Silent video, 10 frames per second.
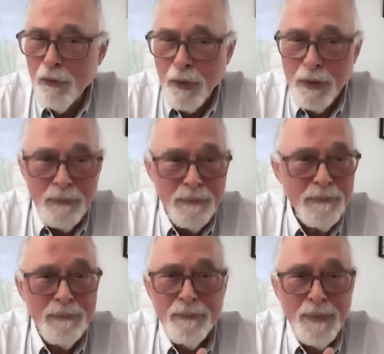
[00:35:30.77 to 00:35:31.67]
You can
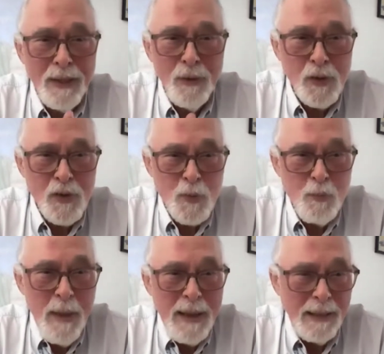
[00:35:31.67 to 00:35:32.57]
just
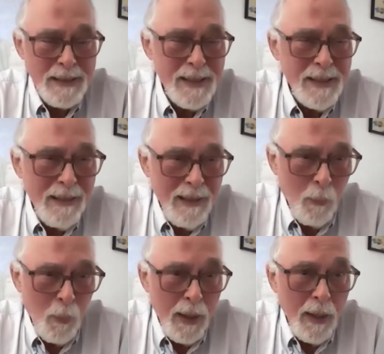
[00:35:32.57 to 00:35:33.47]
make it
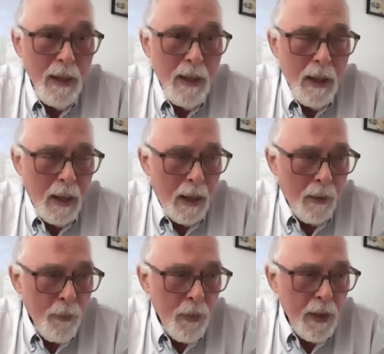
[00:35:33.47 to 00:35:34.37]
that way.
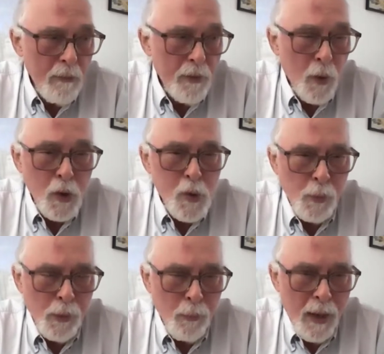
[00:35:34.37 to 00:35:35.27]
Think of an
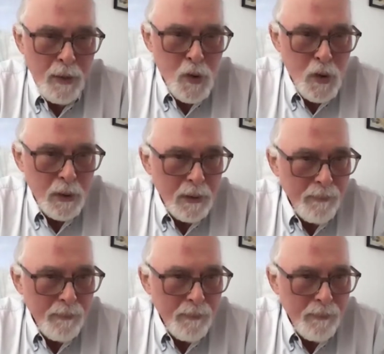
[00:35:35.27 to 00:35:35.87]
archery range.